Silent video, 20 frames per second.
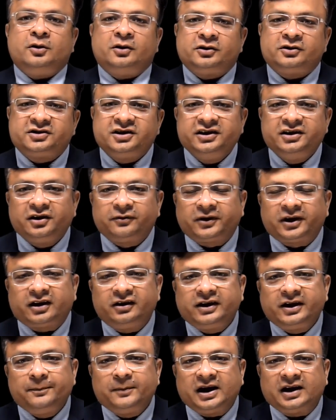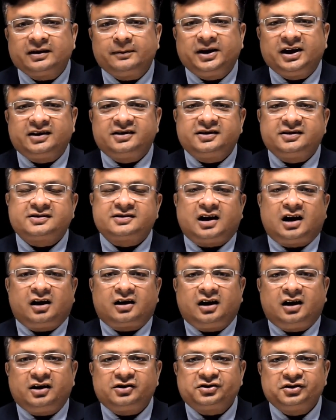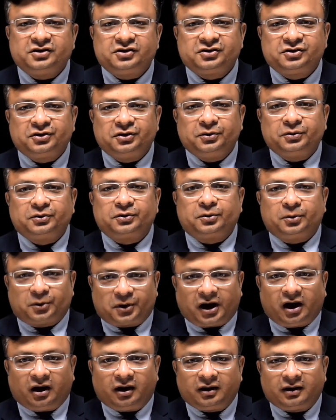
Senior Faculty Mathematics, Aakash Institute, Kota.